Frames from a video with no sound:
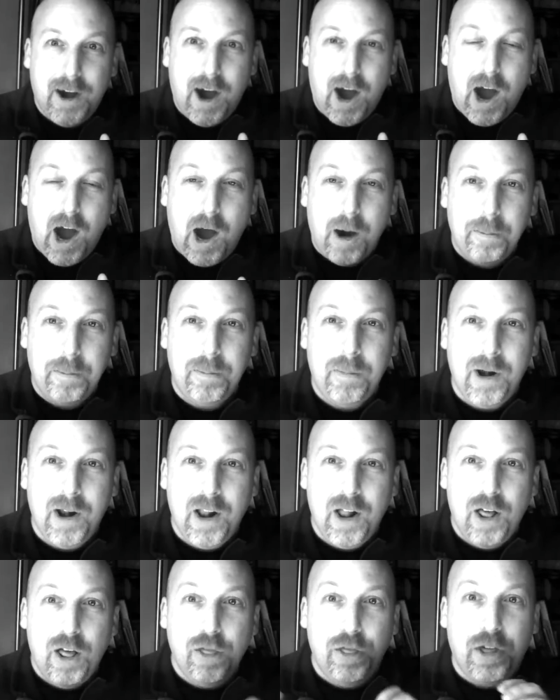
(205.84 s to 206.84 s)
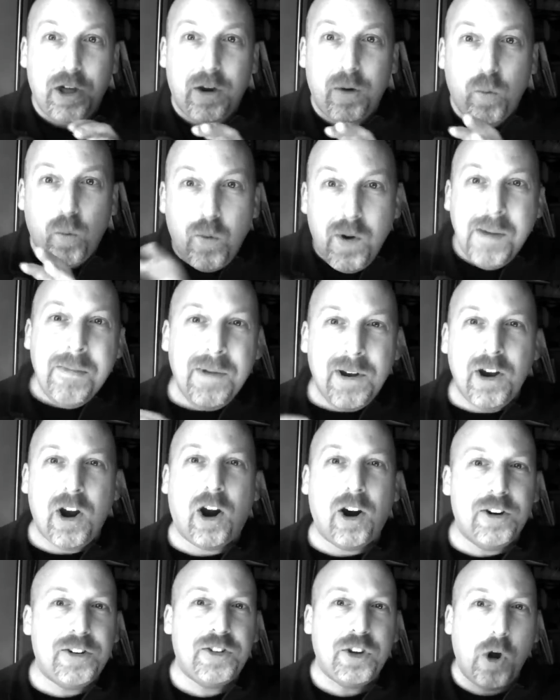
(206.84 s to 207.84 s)
that women
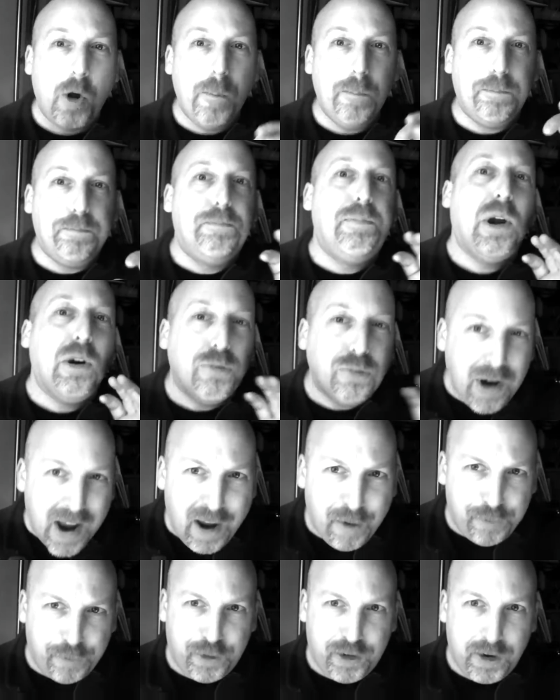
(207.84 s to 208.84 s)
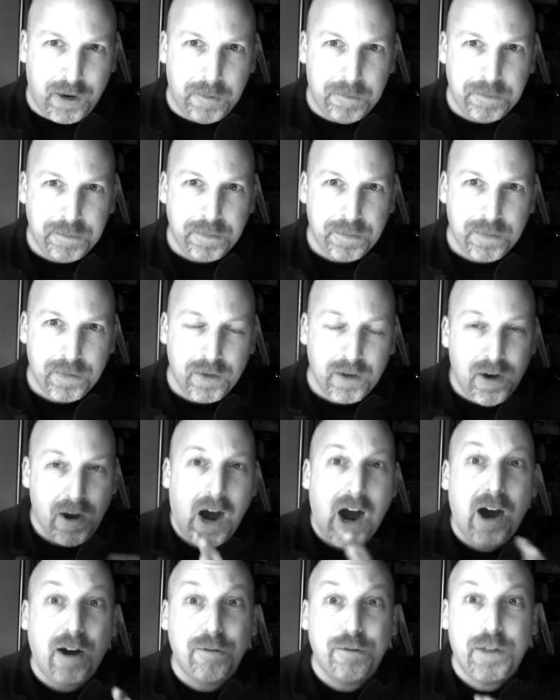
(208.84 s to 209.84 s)
are so bereft
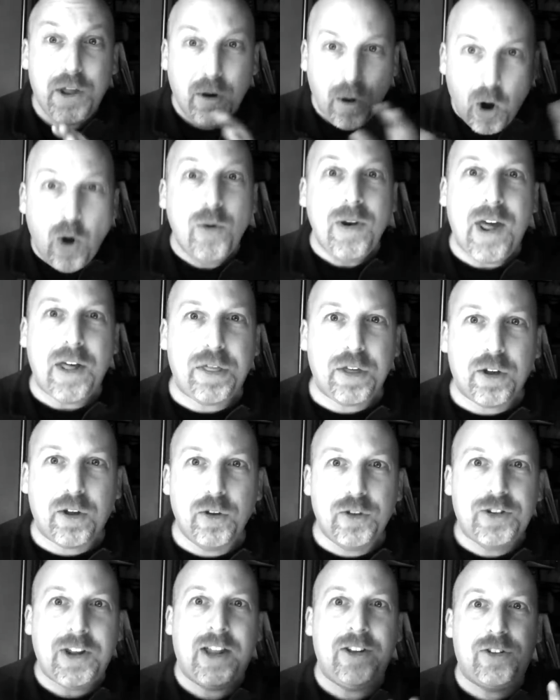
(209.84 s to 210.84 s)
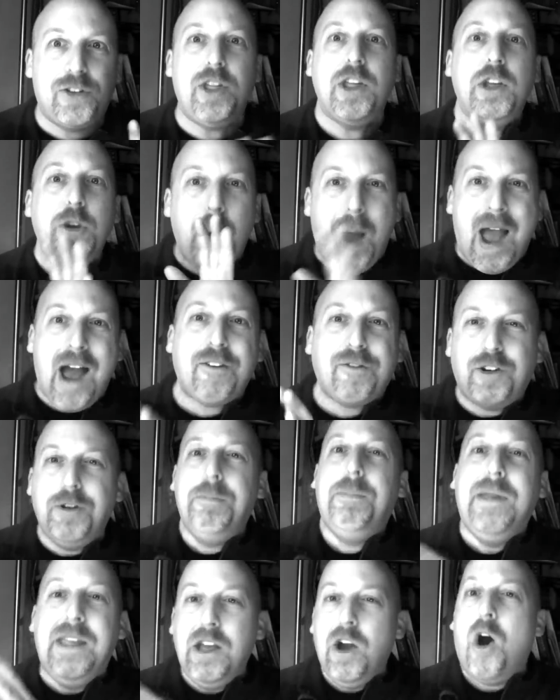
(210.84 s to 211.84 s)
of their own ethical sense that you have to
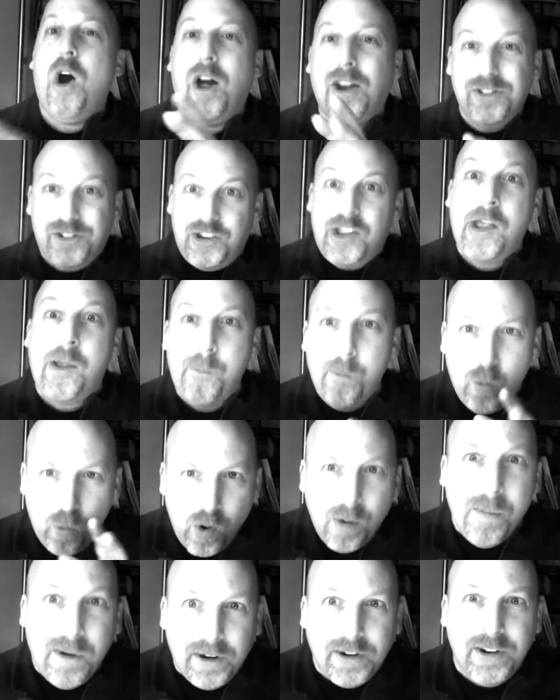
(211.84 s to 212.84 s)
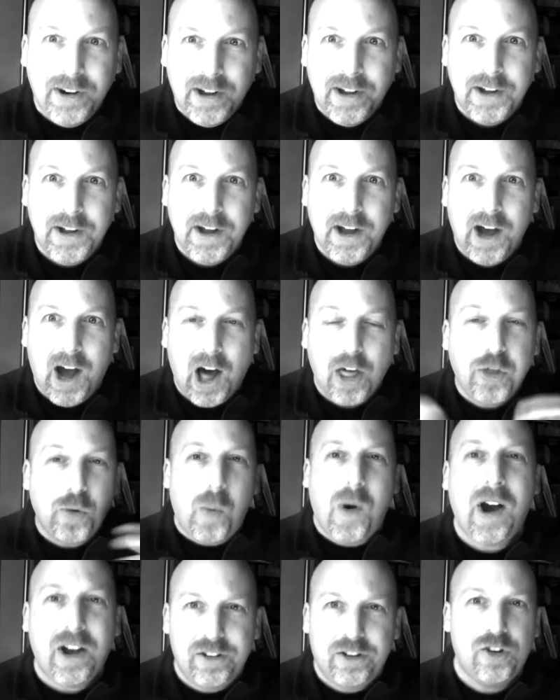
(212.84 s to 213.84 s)
be on Team Woman,
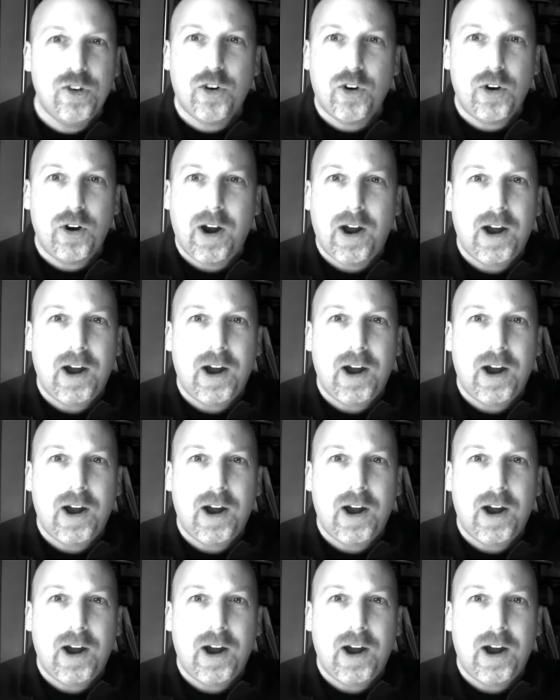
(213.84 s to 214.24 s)
otherwise you're